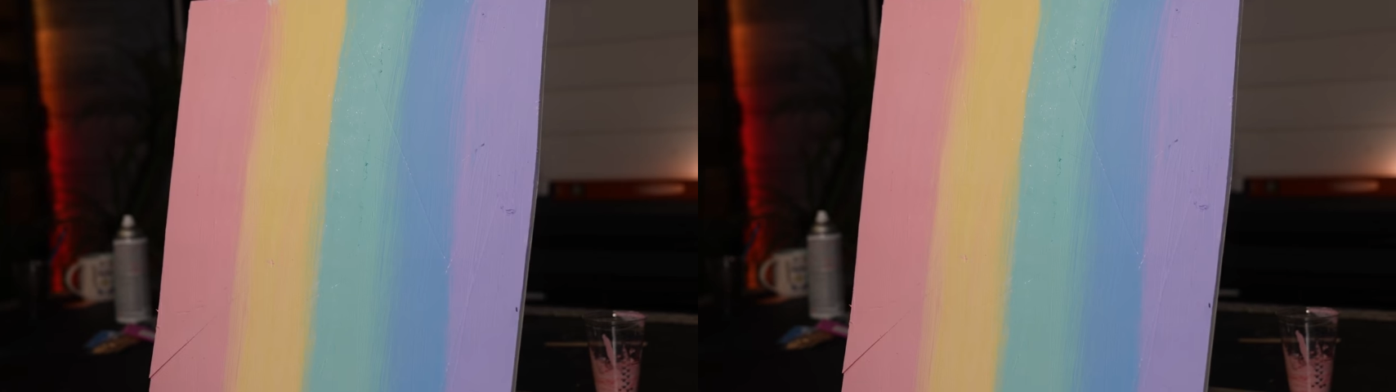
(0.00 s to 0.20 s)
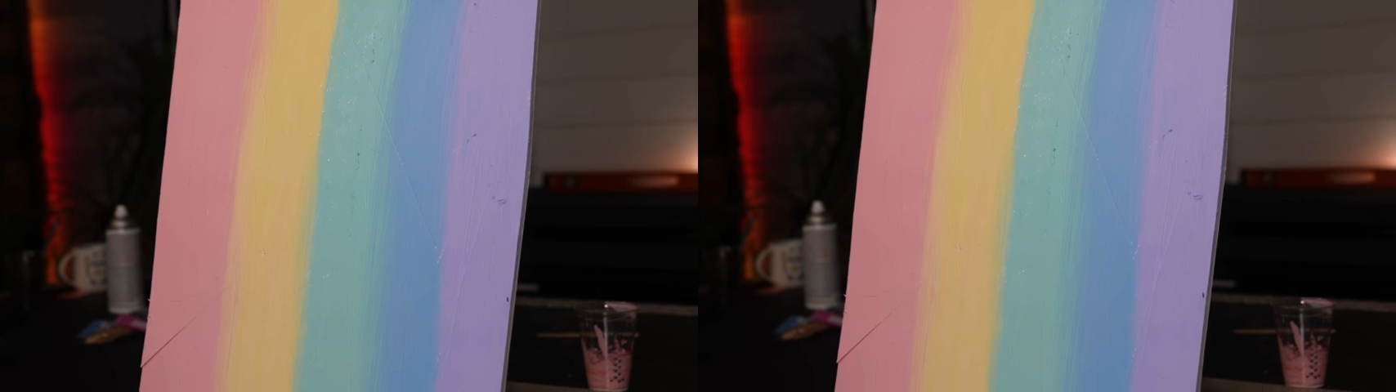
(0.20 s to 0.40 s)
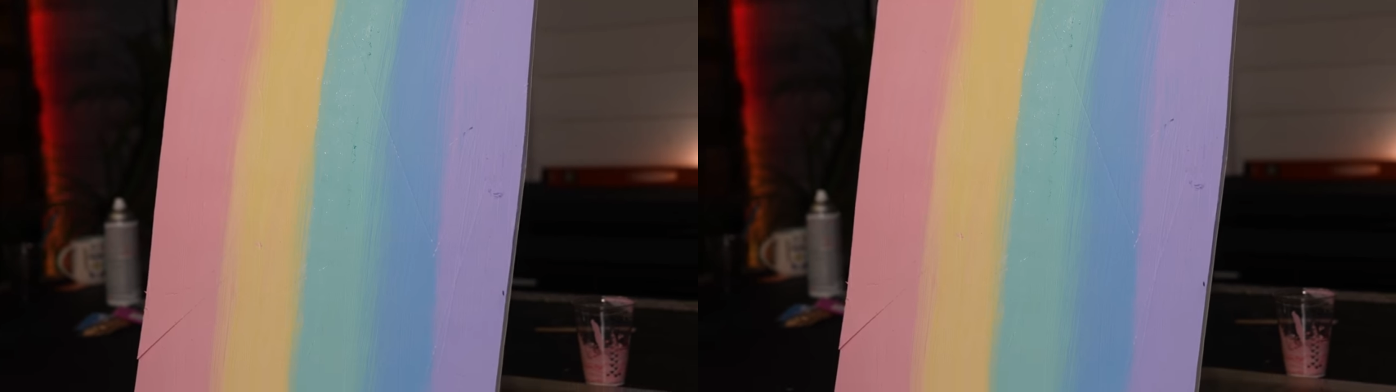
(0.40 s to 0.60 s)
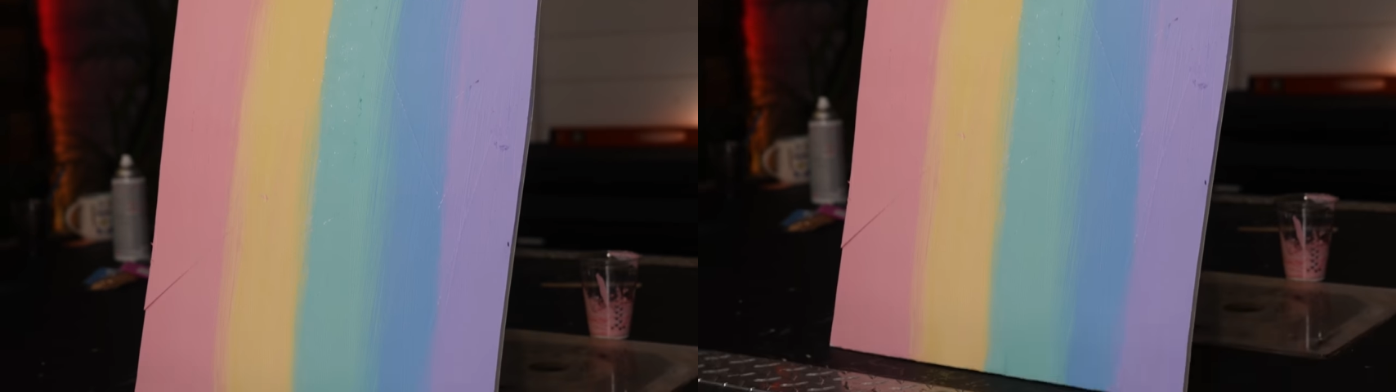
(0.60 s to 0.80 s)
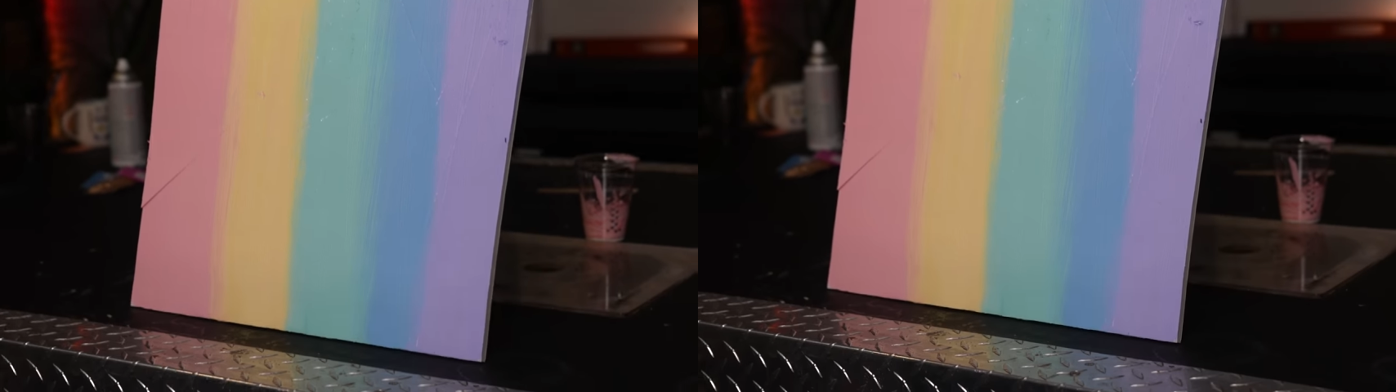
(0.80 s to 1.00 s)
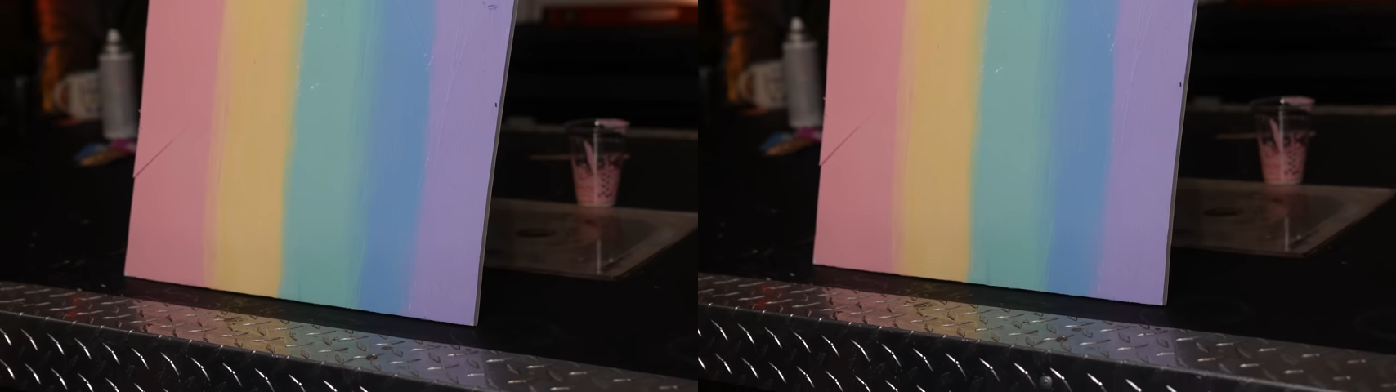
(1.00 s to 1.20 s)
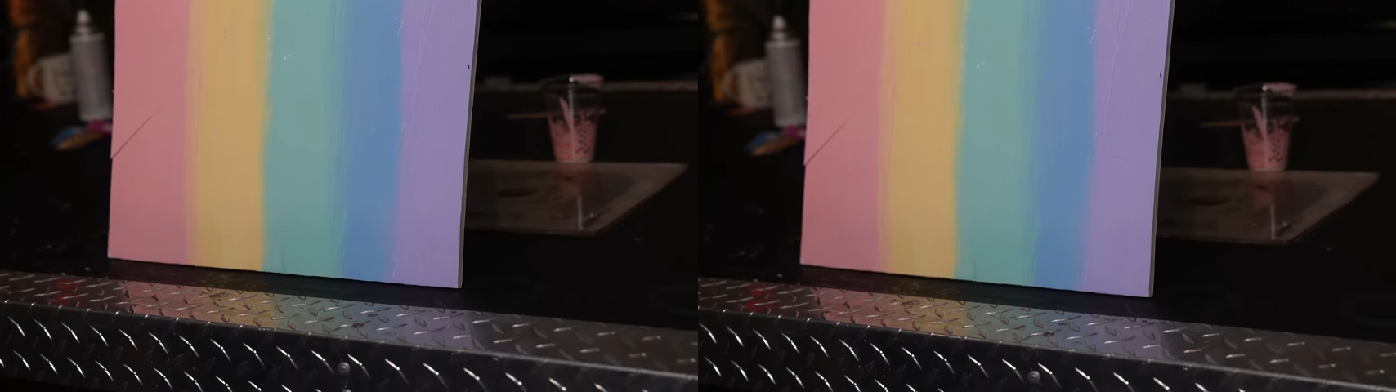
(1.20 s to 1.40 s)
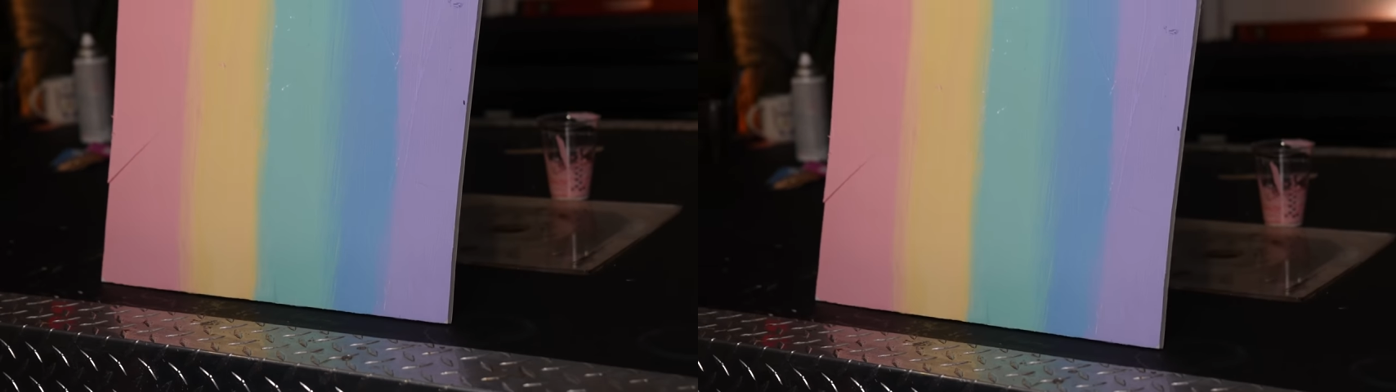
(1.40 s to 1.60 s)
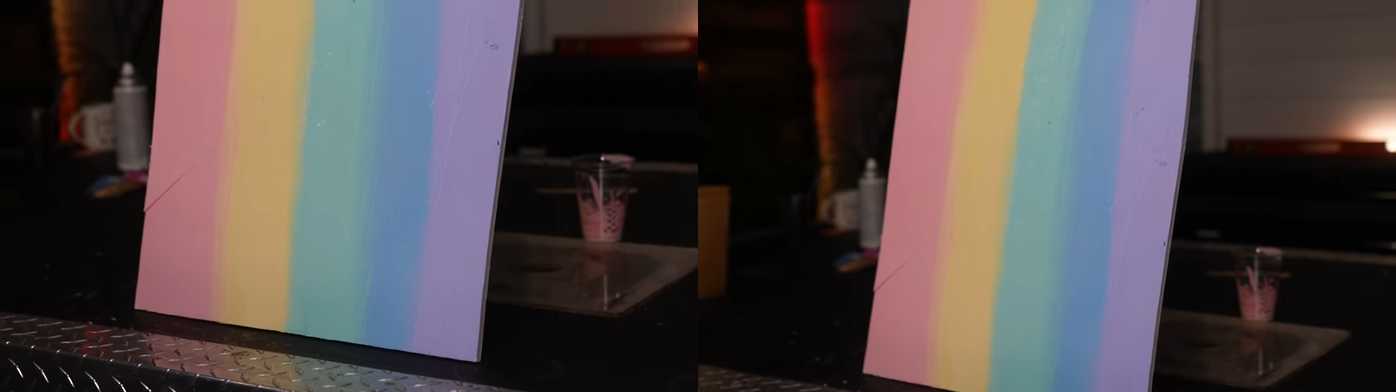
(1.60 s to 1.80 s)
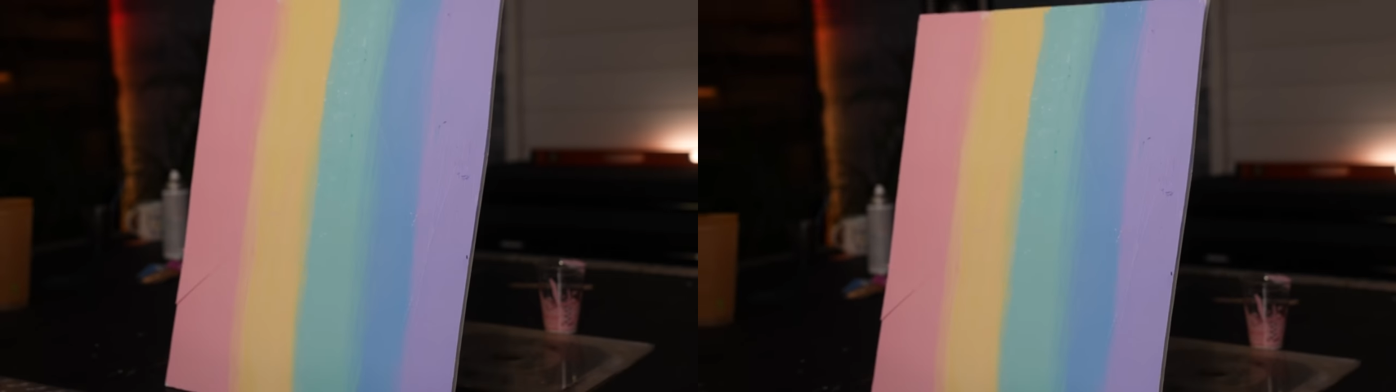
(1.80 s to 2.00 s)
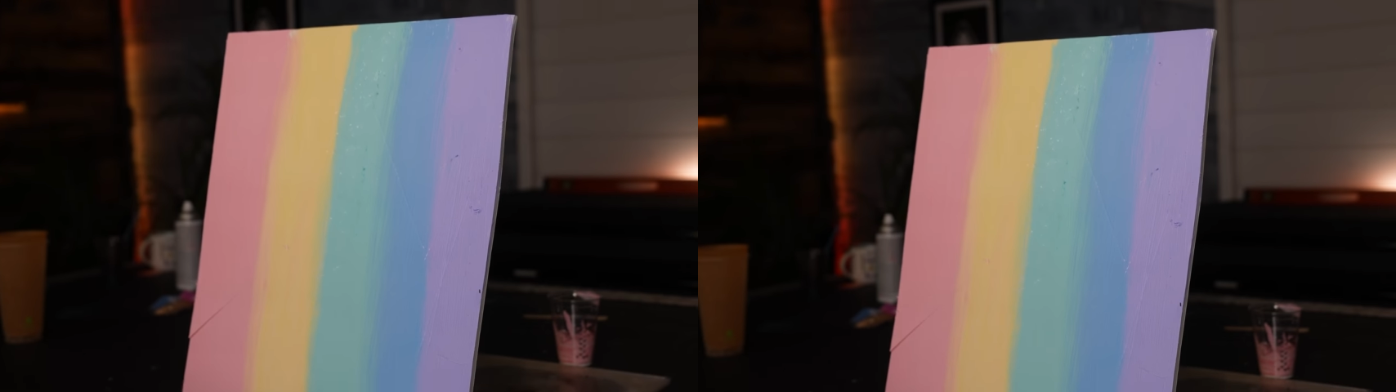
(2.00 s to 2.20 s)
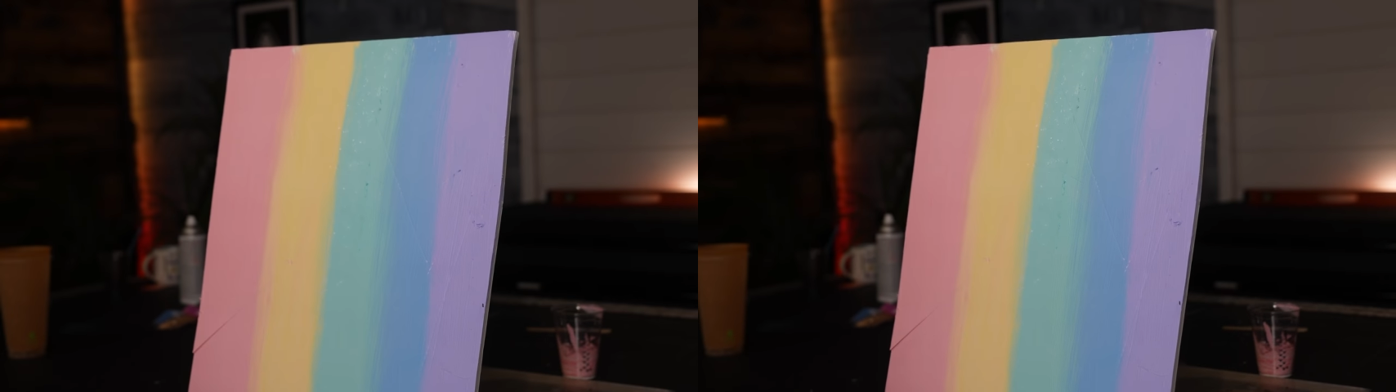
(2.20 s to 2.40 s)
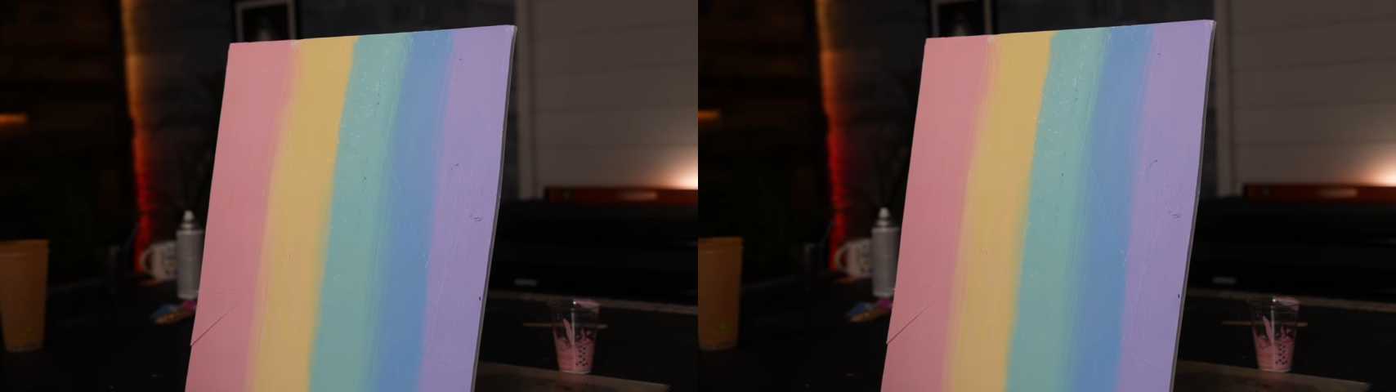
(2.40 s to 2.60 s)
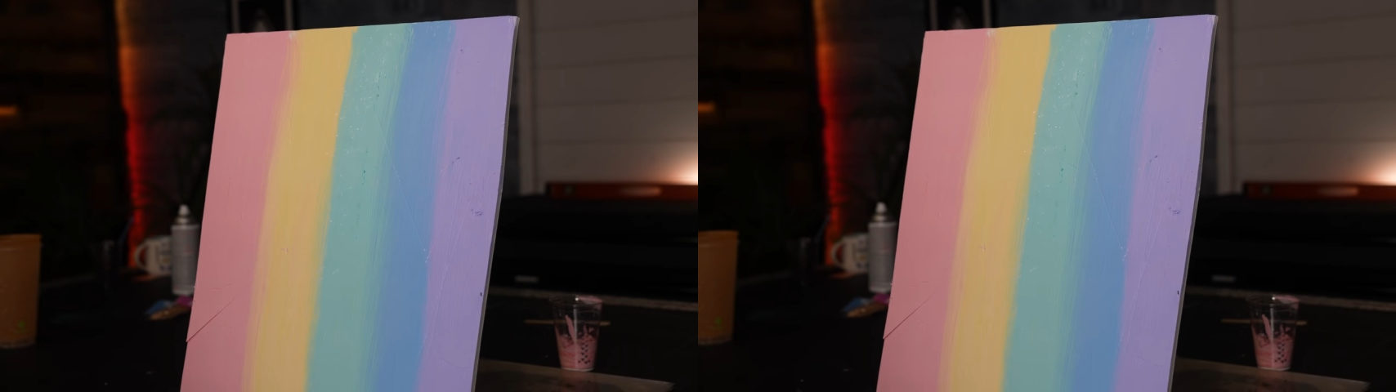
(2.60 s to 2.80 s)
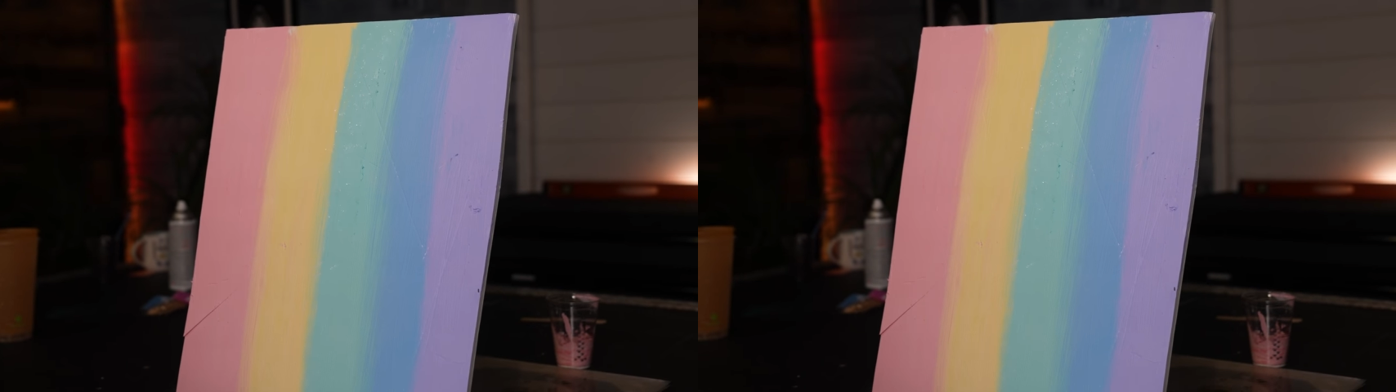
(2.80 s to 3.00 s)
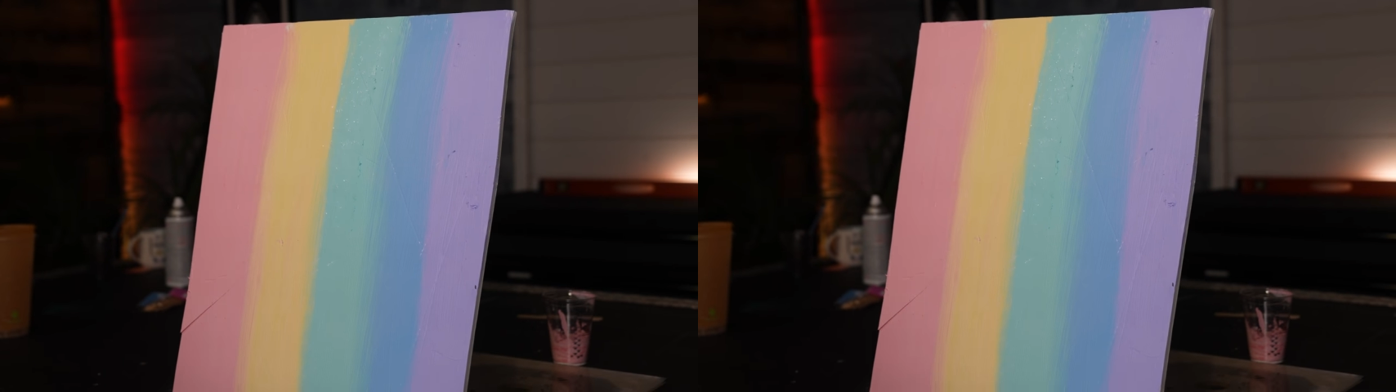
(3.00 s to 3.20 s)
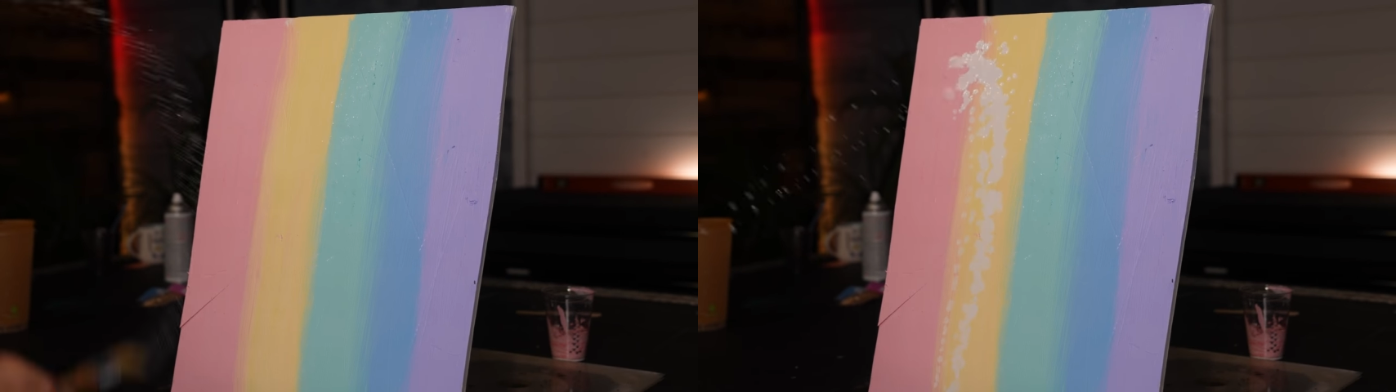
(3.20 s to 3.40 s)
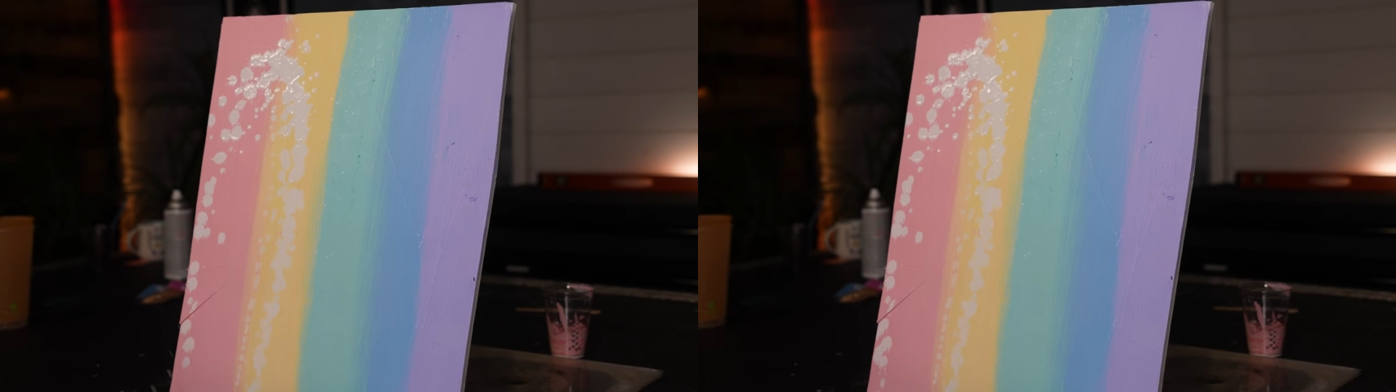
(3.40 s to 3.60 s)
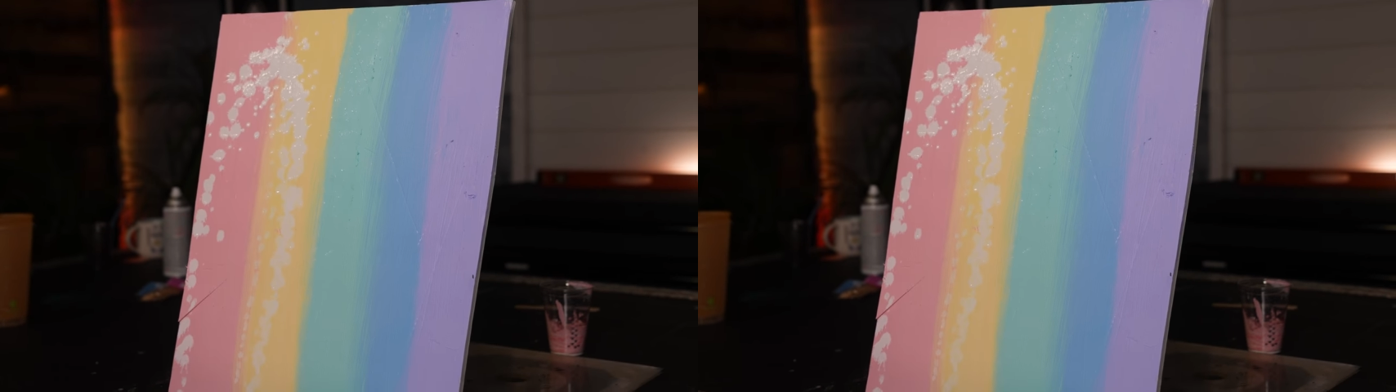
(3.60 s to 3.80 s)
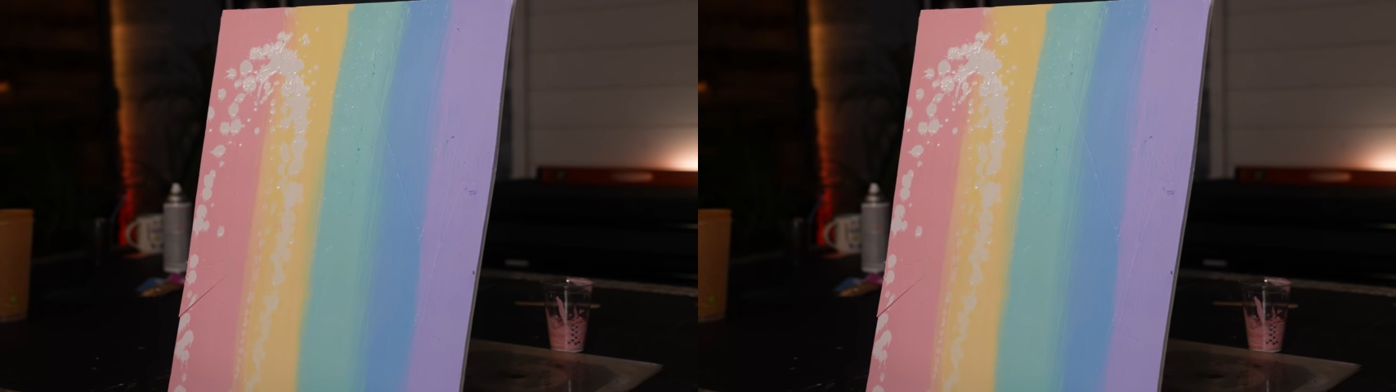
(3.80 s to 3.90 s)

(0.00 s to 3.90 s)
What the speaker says: [unreadable: no face in view]